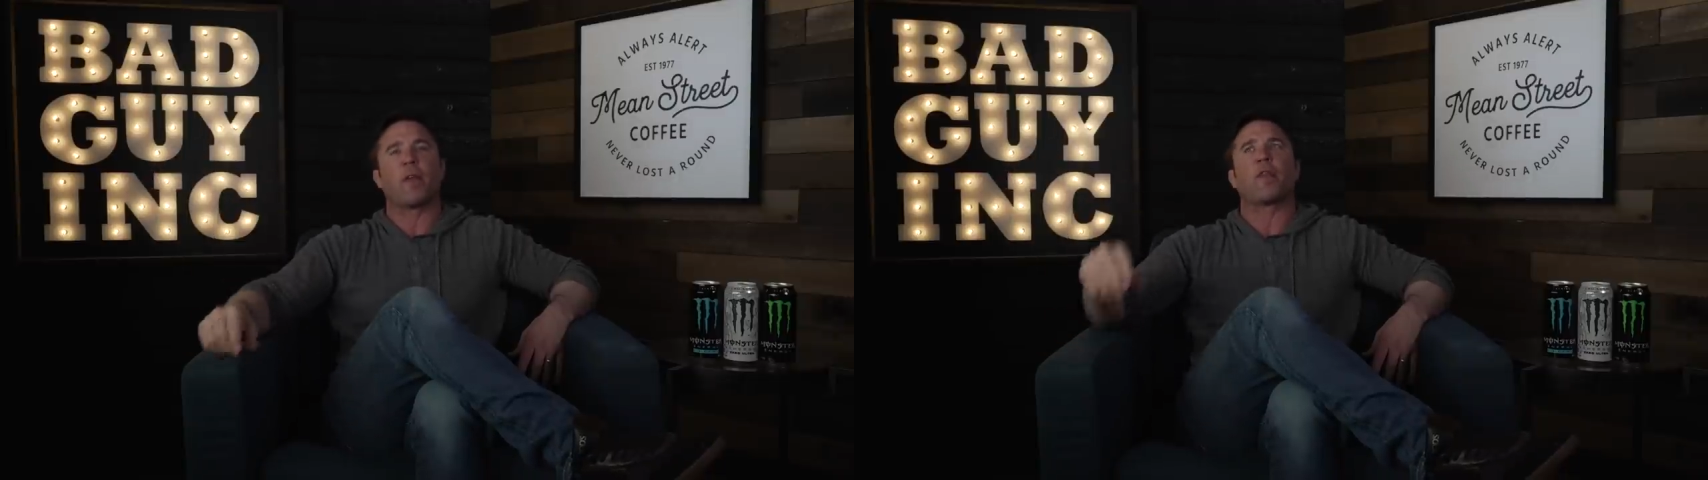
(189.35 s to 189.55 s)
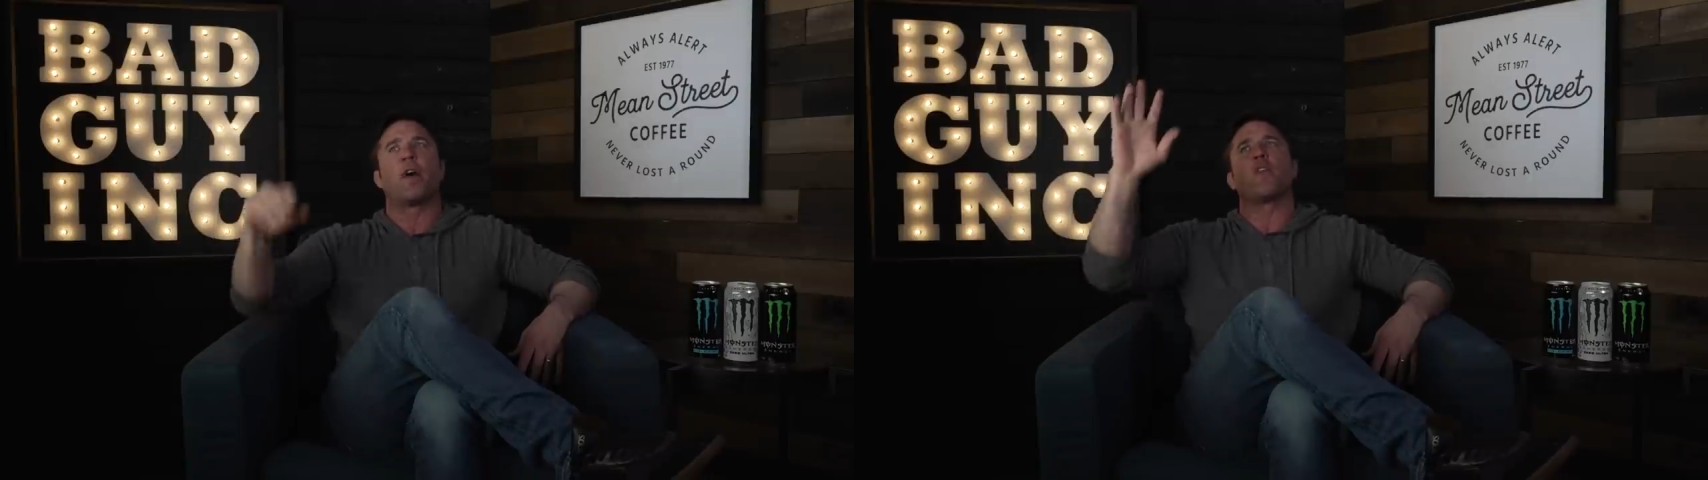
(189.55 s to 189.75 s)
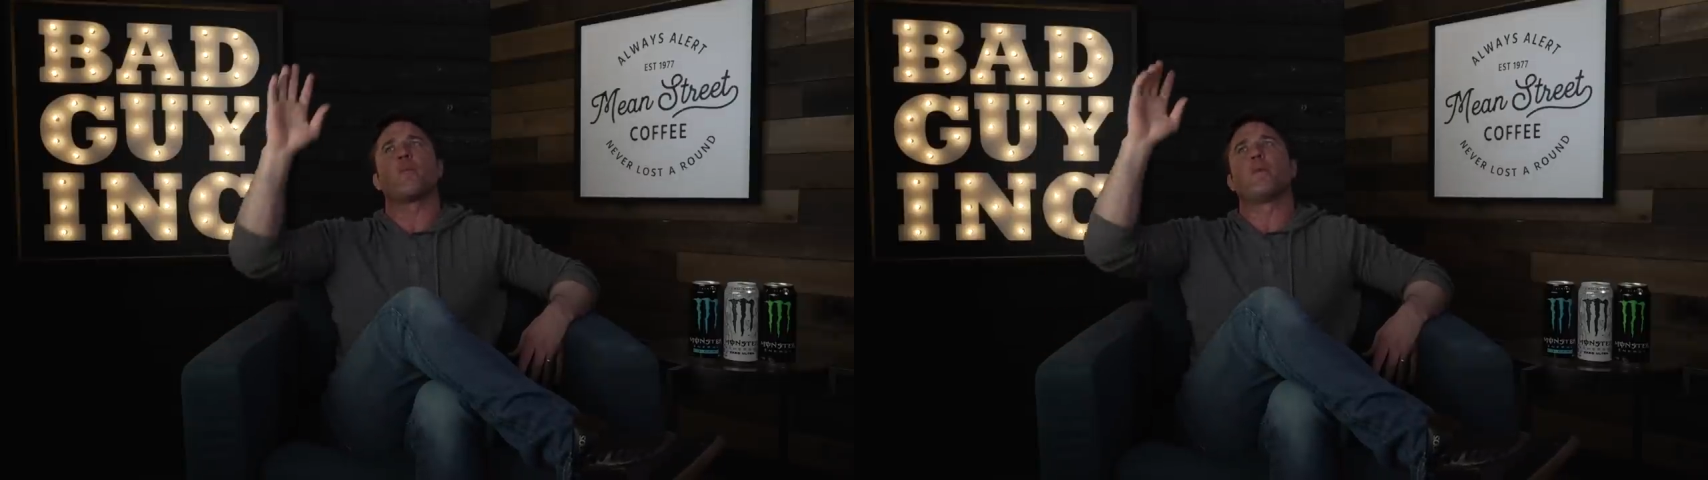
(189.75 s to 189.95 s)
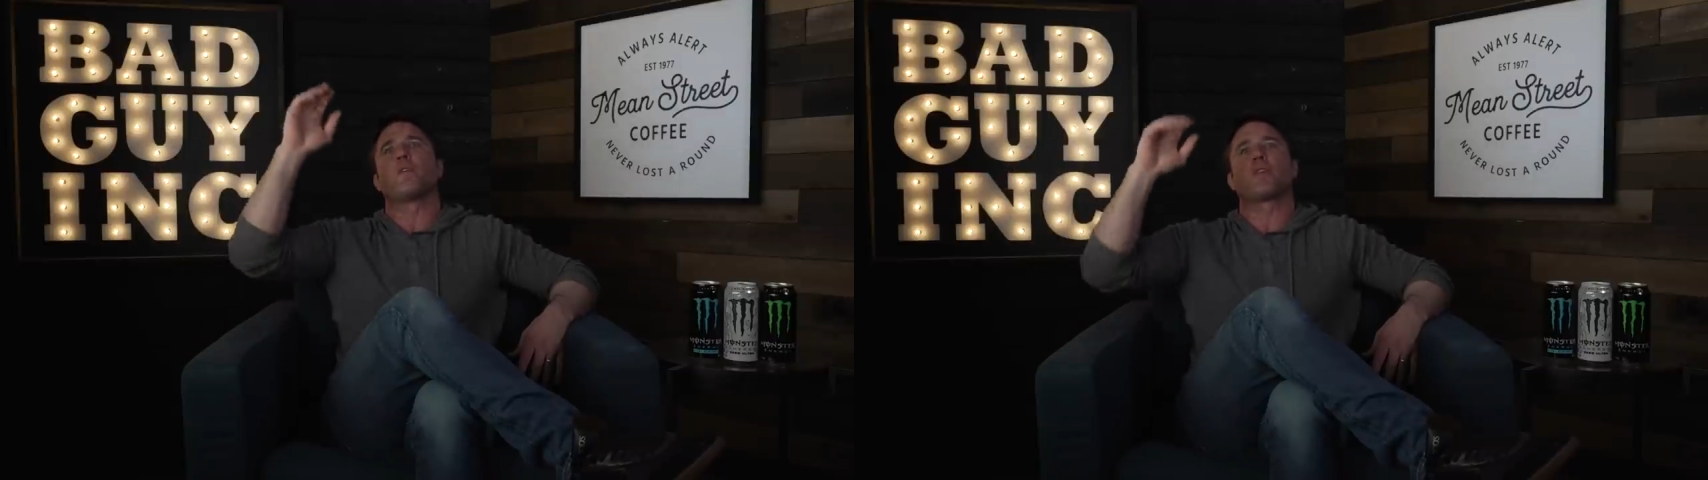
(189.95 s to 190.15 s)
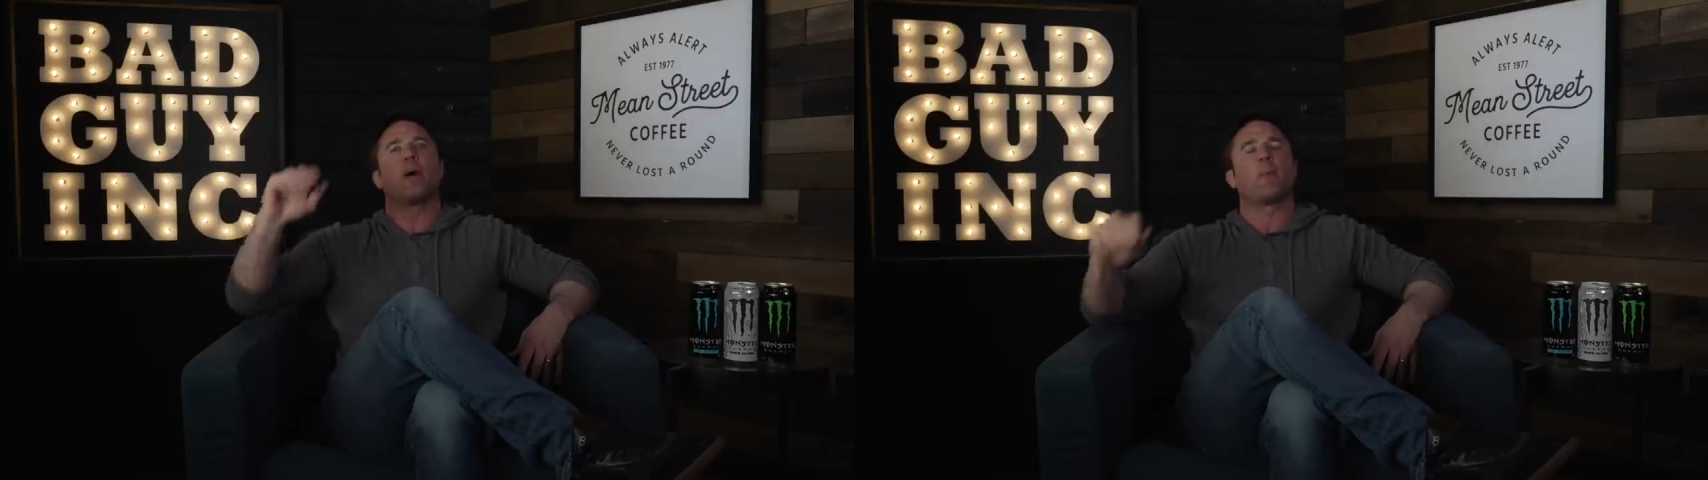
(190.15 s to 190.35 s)
The
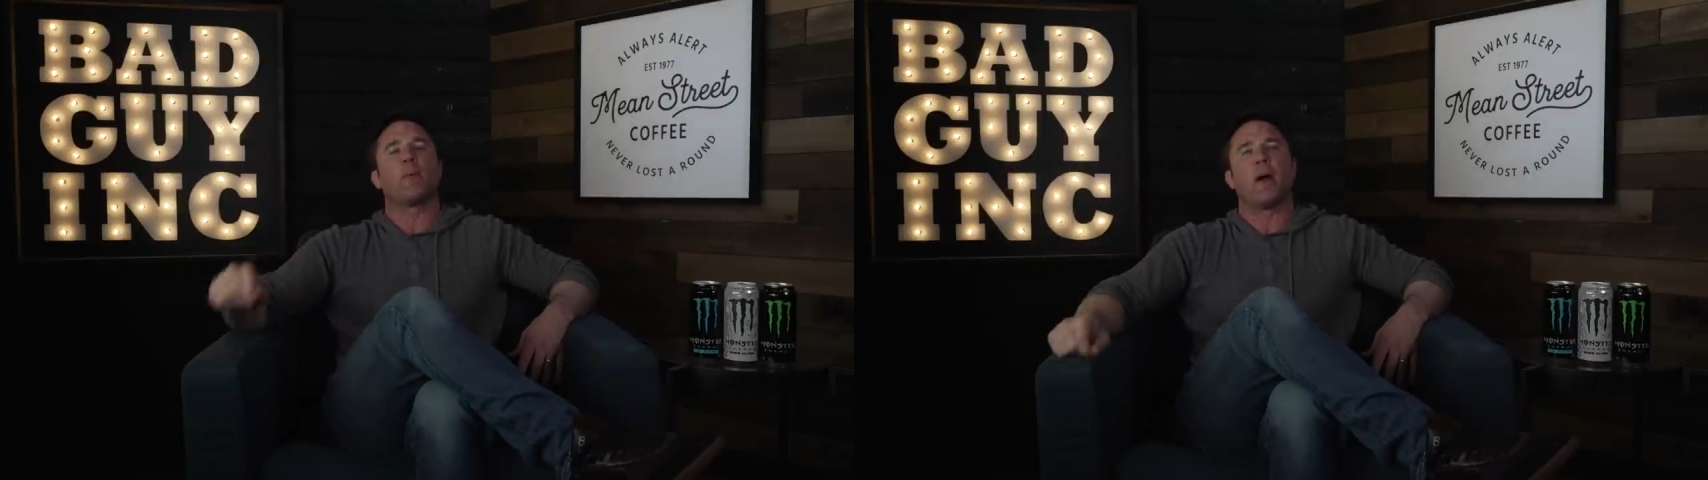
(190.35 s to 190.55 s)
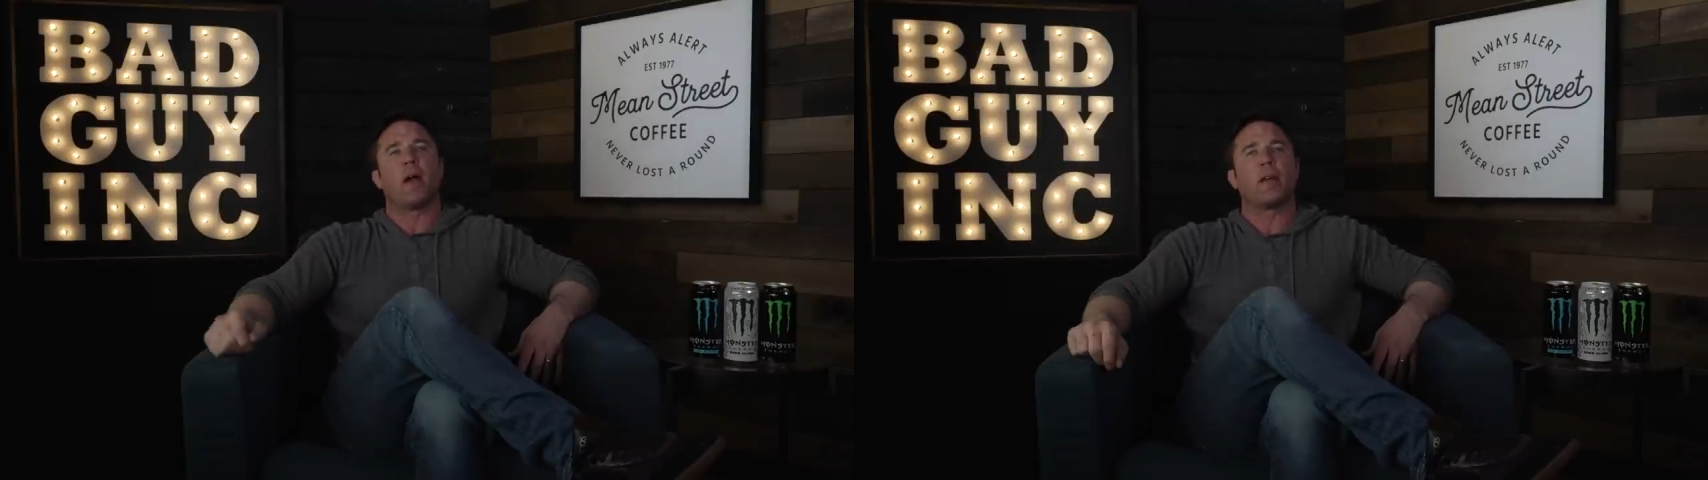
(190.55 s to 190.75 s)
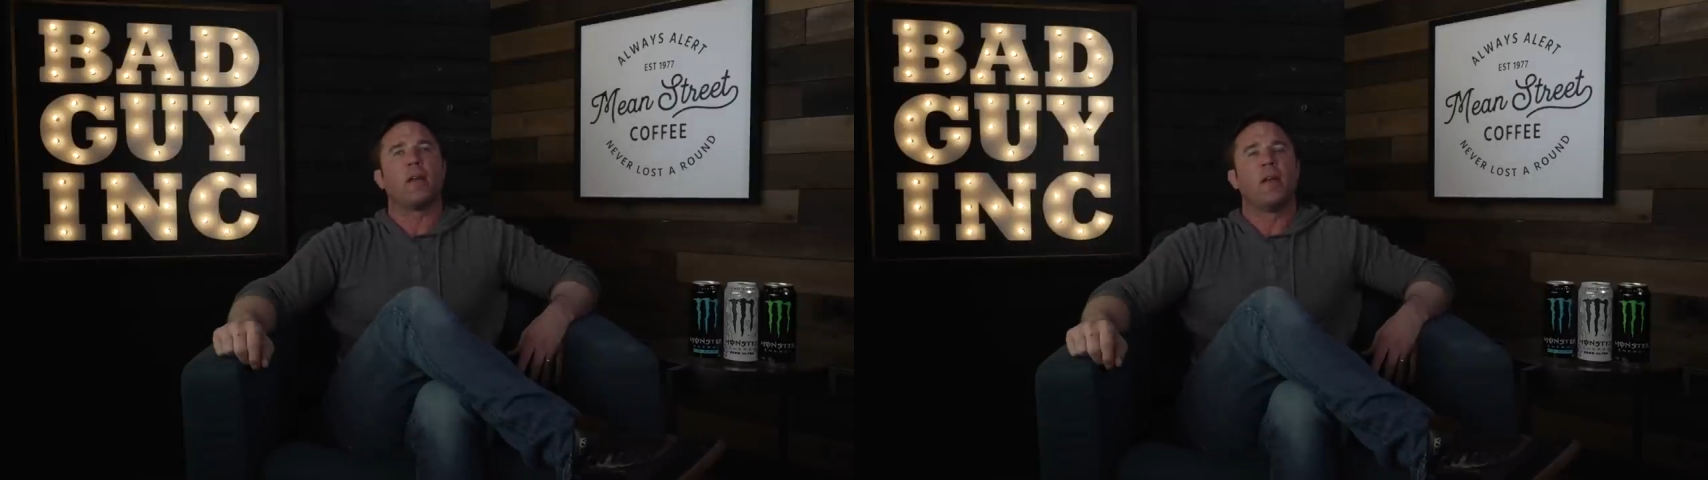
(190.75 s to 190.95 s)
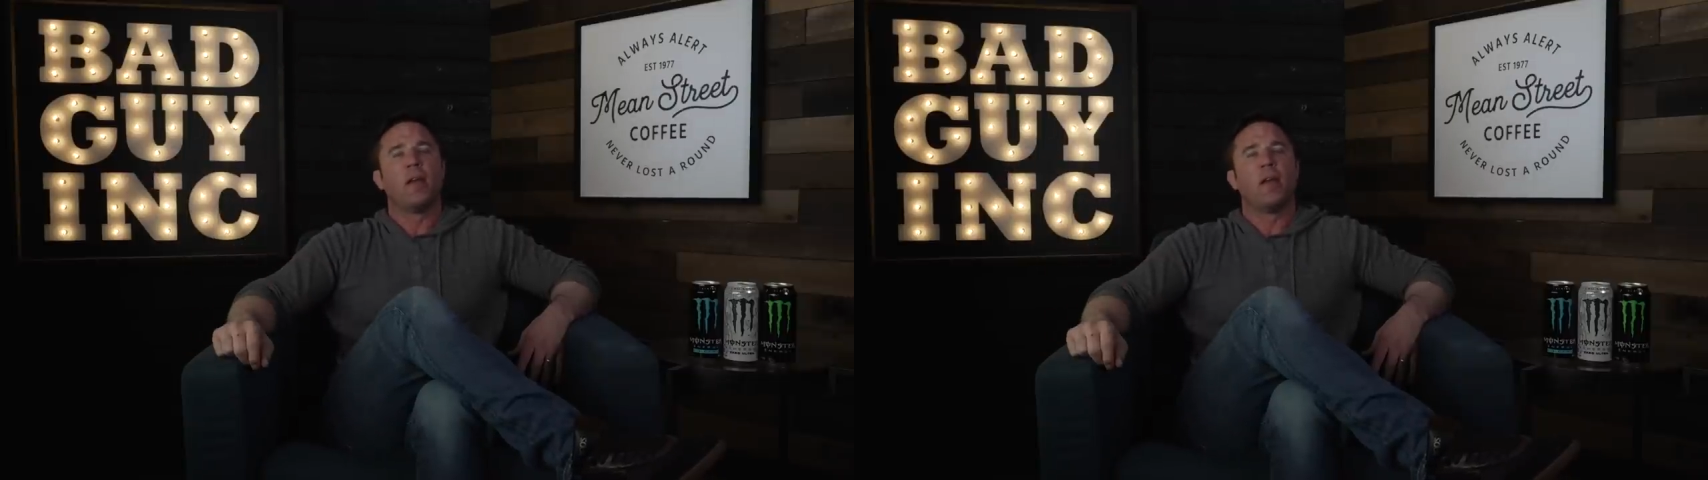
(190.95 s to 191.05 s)
Thunderbolts come to mind.